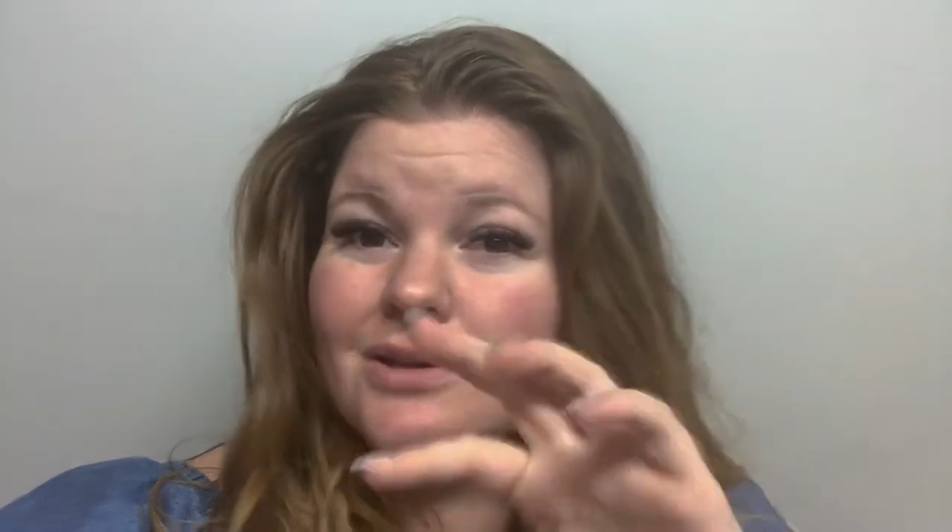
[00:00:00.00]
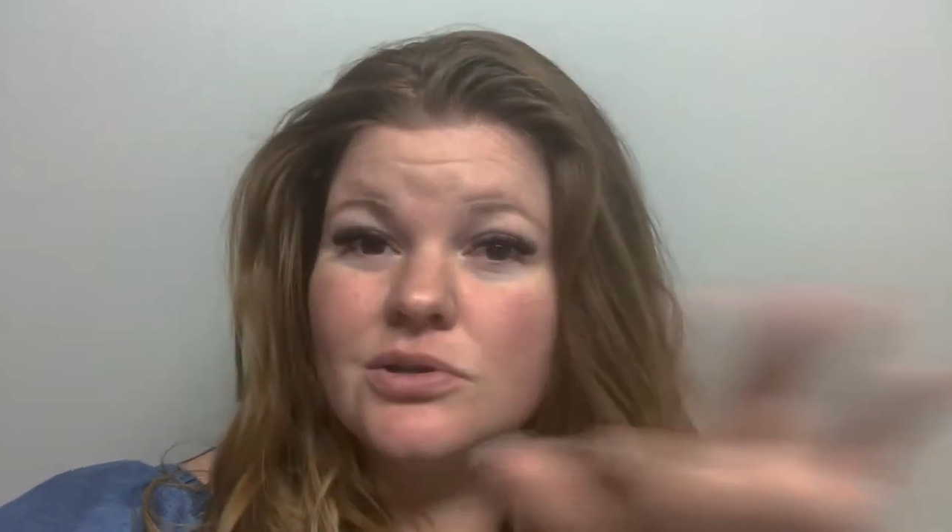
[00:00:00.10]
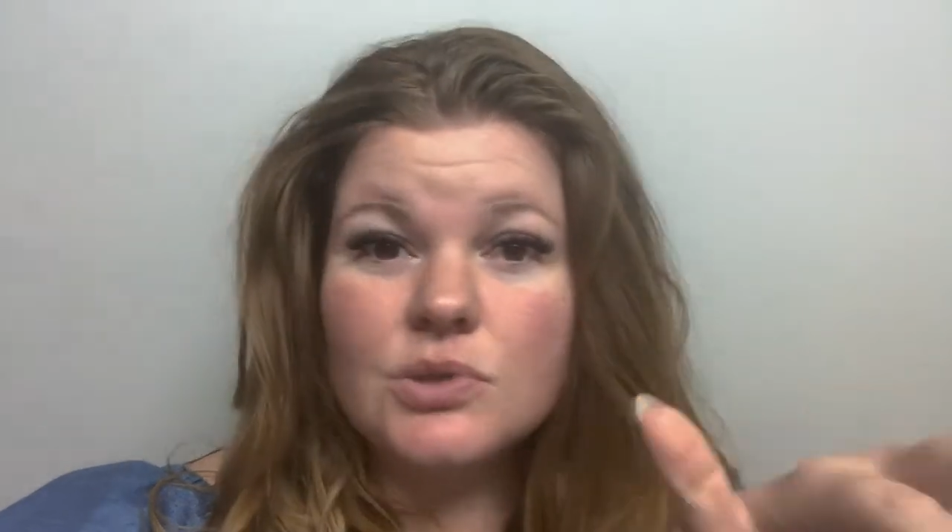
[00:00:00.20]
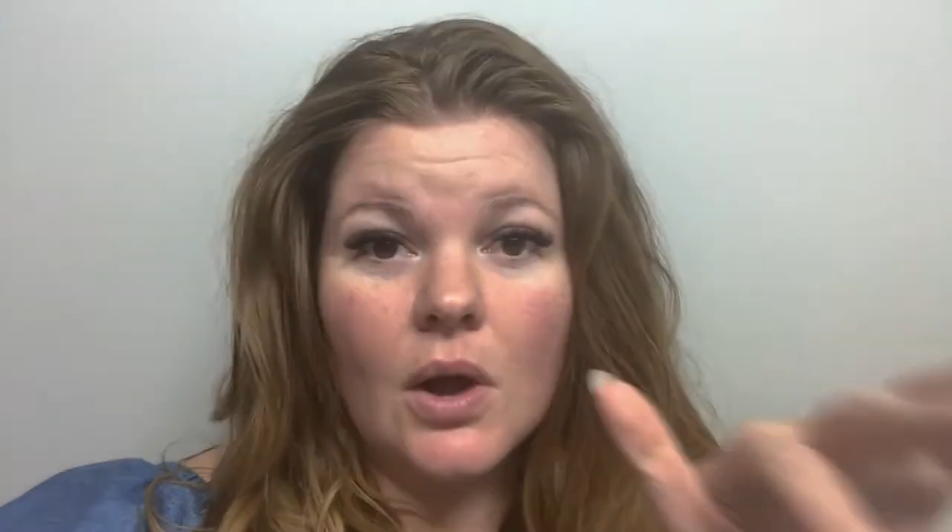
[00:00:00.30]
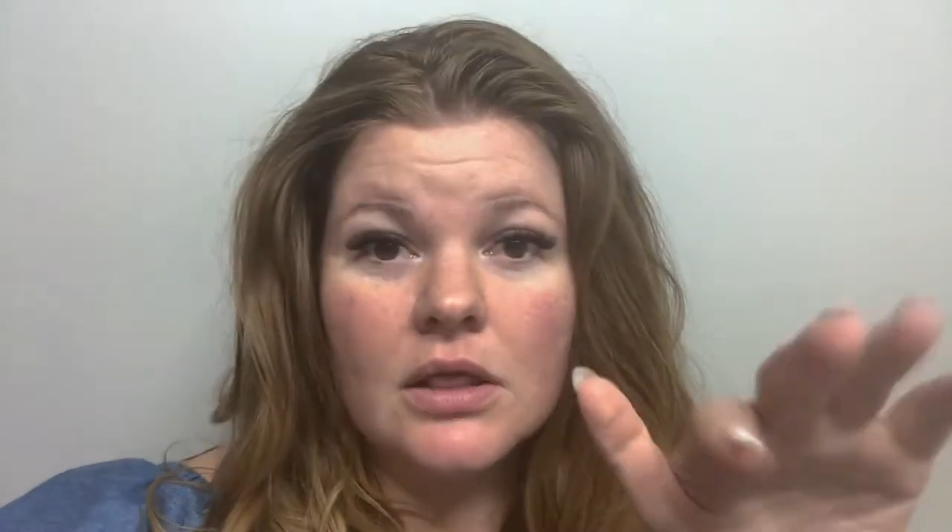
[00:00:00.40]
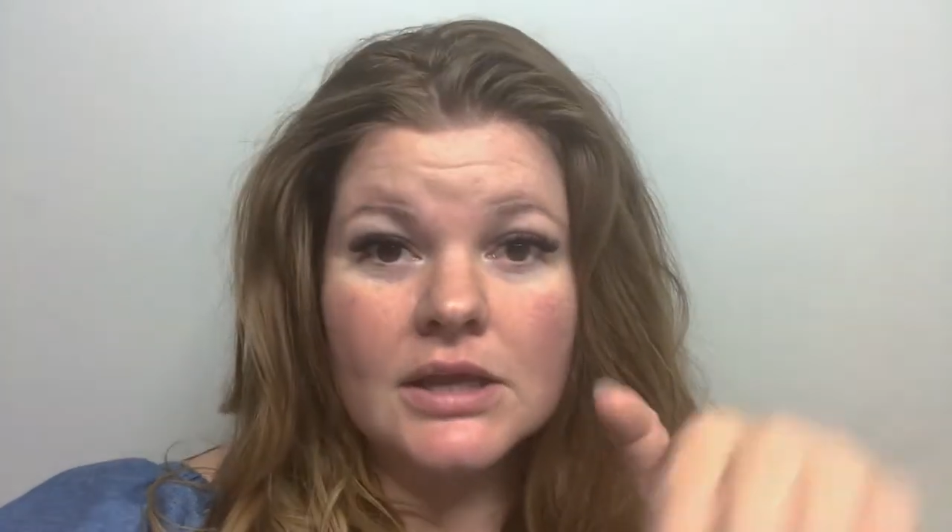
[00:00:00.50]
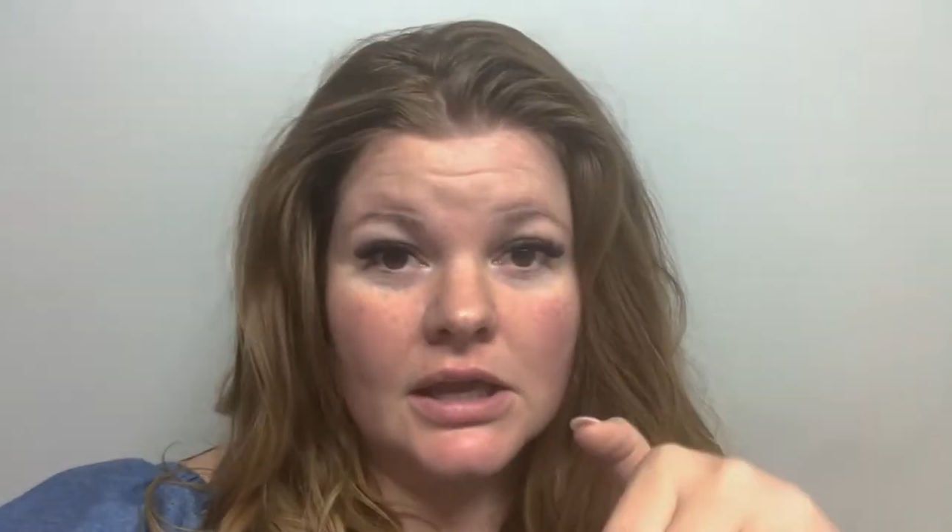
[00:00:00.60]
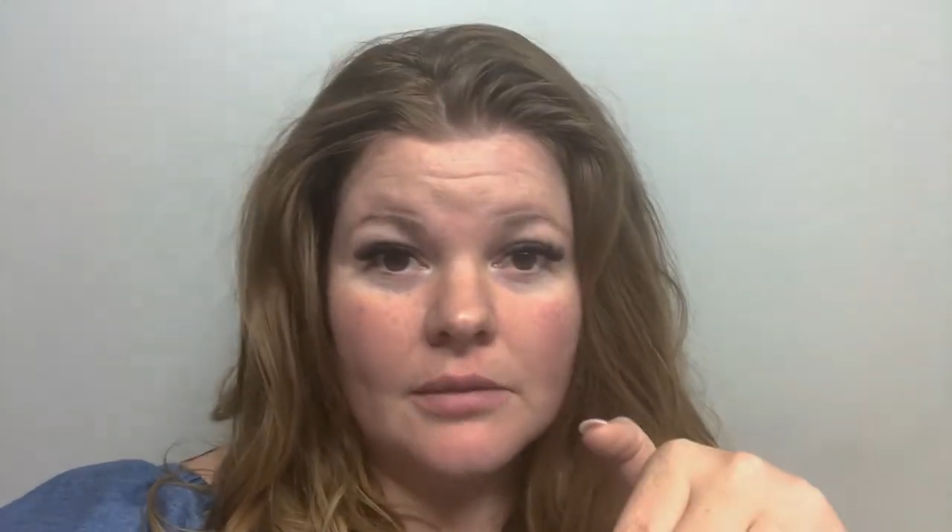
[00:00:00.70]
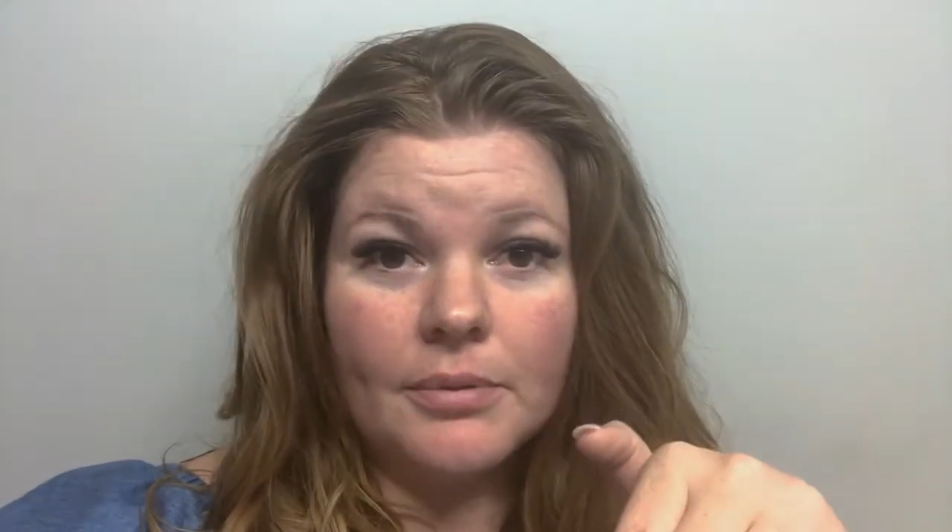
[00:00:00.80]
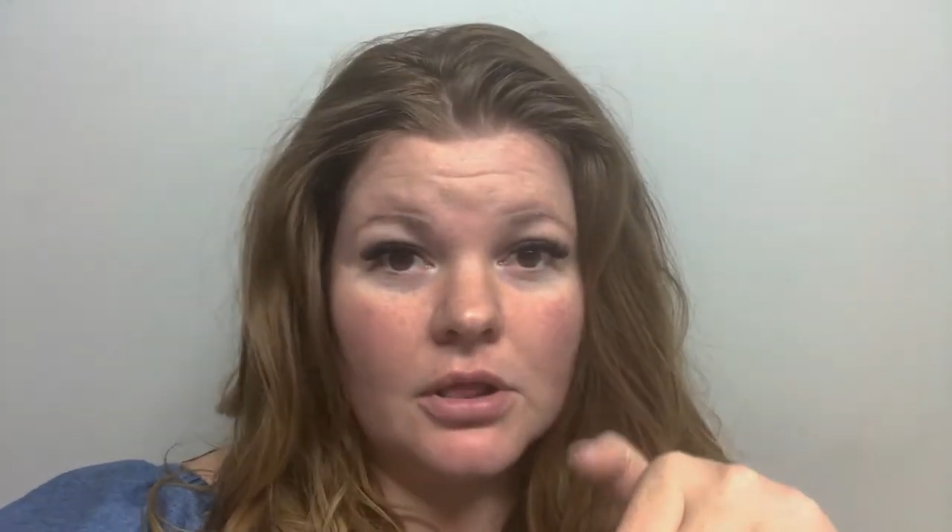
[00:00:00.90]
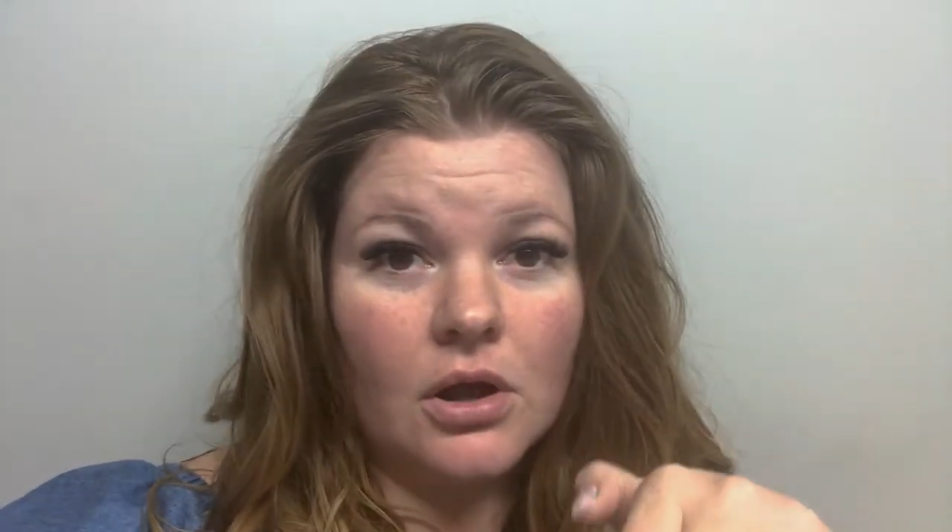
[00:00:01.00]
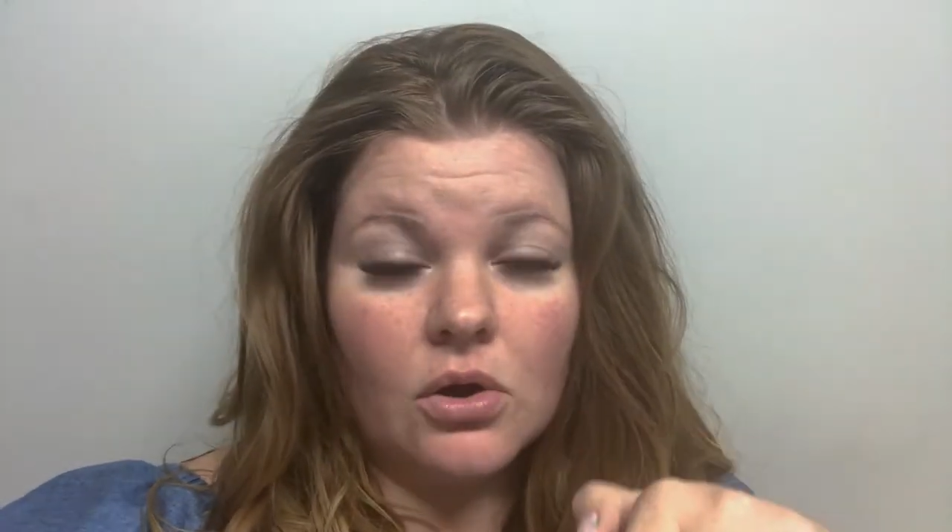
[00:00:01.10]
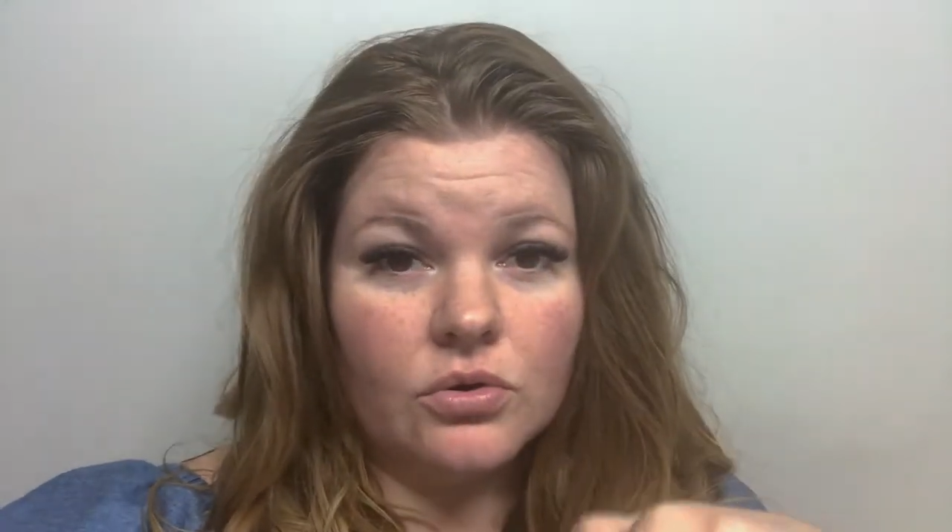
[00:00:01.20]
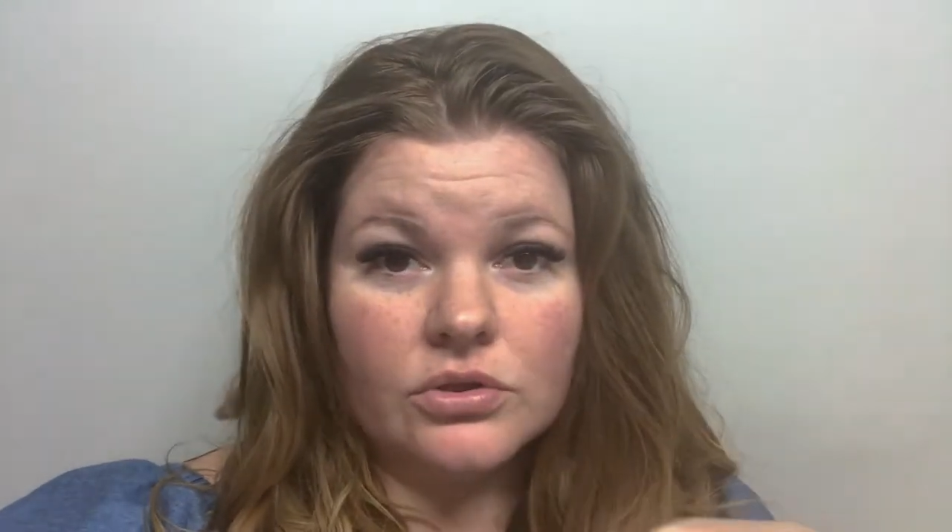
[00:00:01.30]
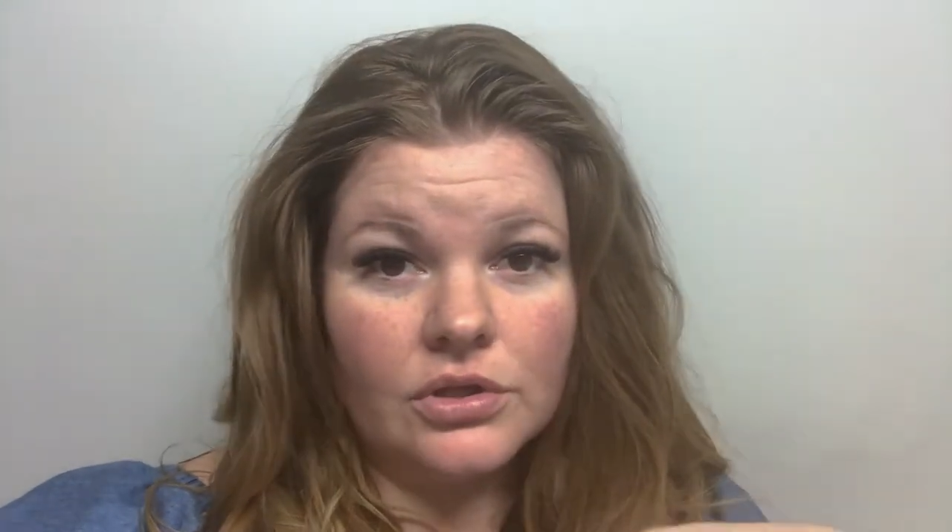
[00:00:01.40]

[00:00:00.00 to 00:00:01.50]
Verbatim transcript: Also, I'll link below